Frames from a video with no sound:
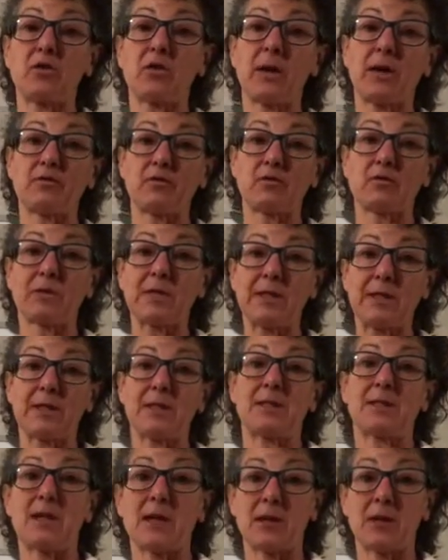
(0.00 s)
You have to really
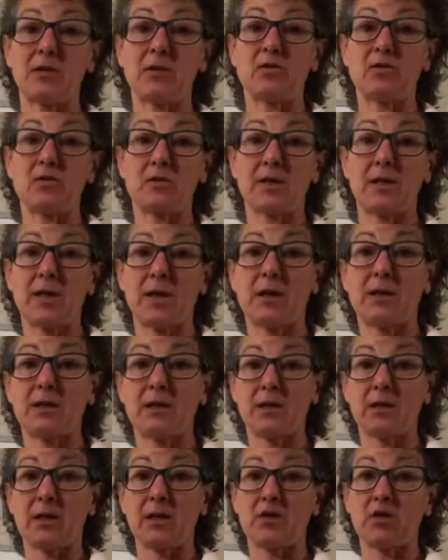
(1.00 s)
get down and do the
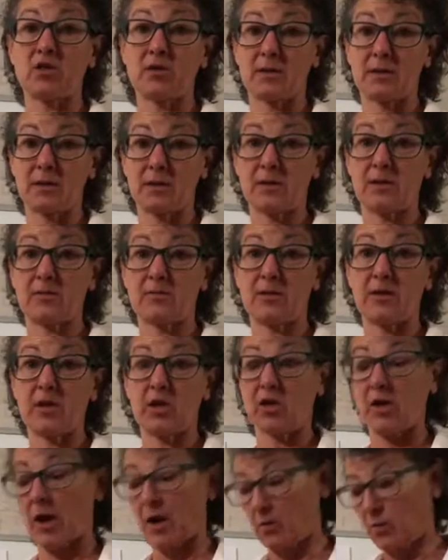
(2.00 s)
calculations to
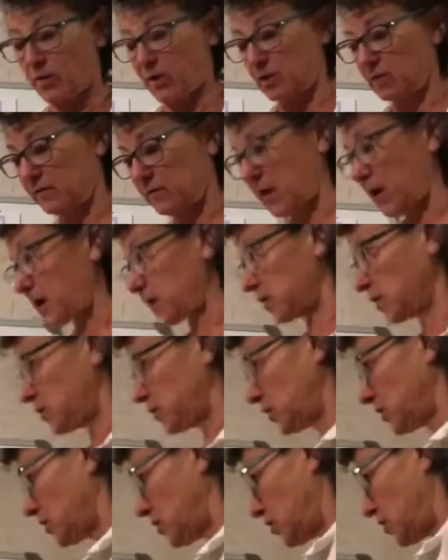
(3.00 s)
figure out what you've got
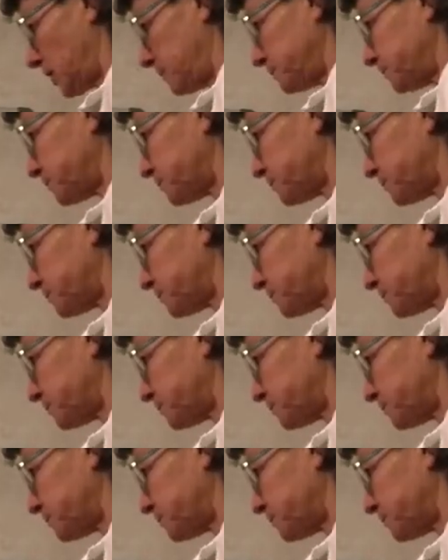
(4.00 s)
going on.